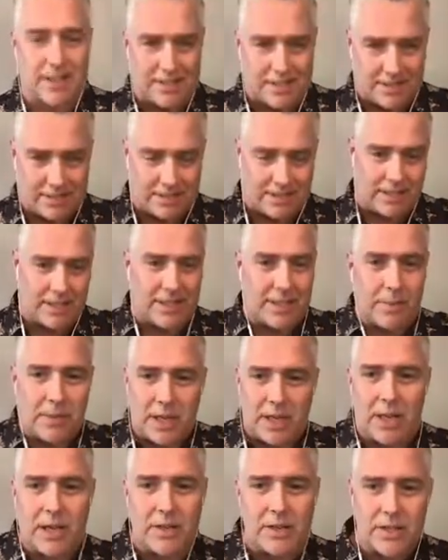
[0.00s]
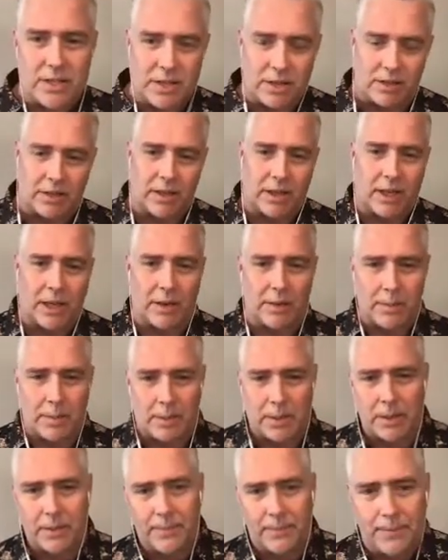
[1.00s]
That's yeah, right. And something so, else too. I
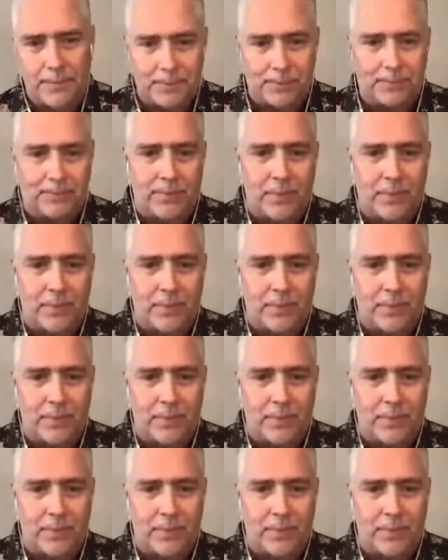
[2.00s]
can't remember.